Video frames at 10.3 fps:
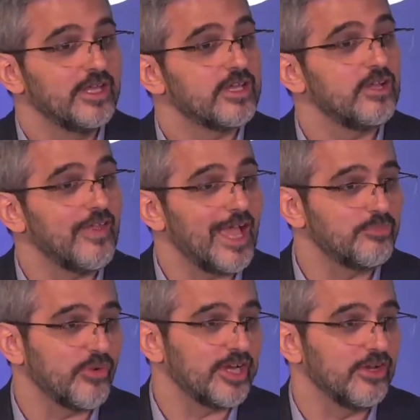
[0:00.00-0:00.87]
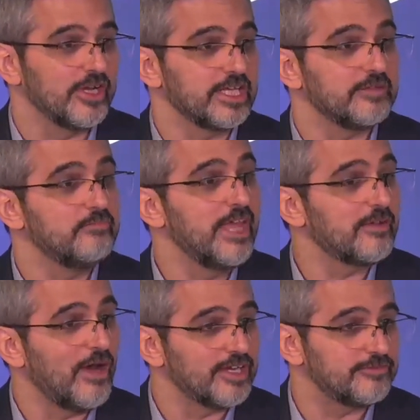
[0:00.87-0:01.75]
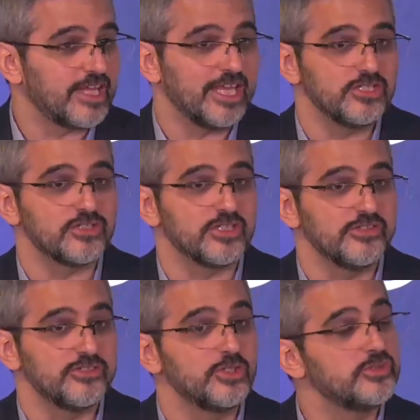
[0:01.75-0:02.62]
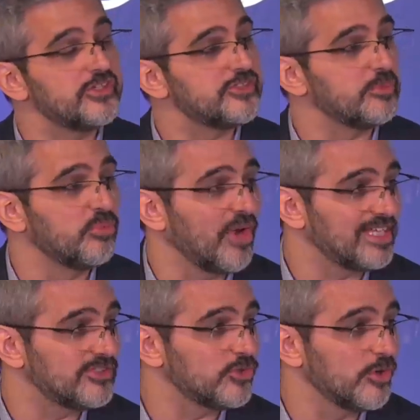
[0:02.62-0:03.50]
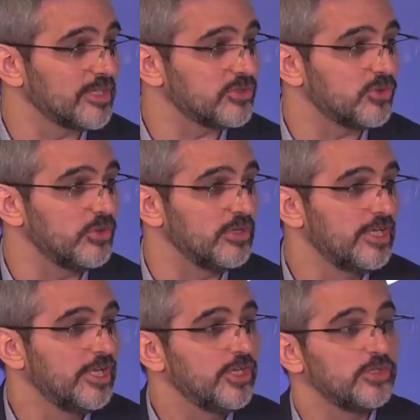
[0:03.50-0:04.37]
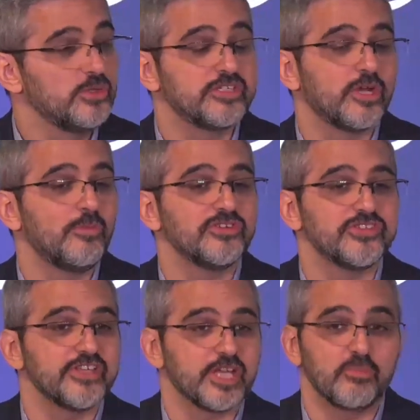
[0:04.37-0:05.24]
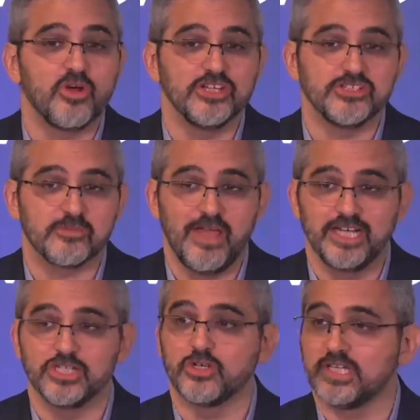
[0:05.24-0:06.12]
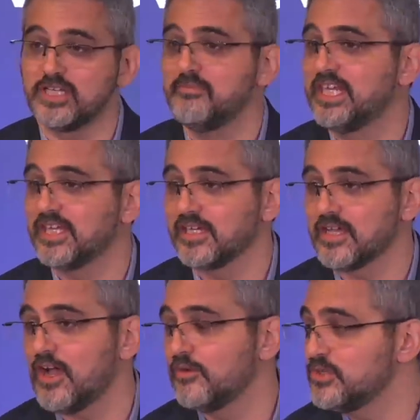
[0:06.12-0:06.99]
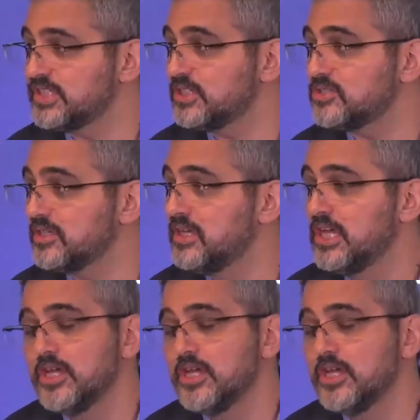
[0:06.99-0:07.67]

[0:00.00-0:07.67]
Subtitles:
collaborate on it, make modifications, use it as a brainstorming tool, use it almost as like a project manager in a meeting and a conversation.